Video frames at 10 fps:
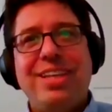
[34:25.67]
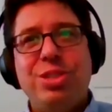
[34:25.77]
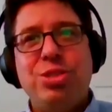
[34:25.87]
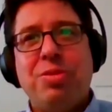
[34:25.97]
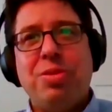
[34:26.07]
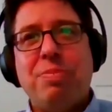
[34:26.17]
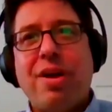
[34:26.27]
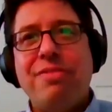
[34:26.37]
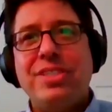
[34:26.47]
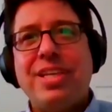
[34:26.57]
That's not the
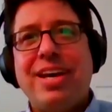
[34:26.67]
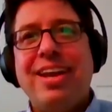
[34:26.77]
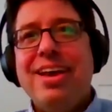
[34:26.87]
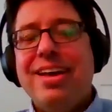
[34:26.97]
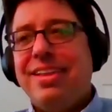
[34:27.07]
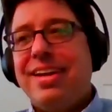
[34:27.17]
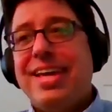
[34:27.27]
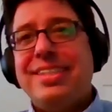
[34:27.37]
issue on the private side.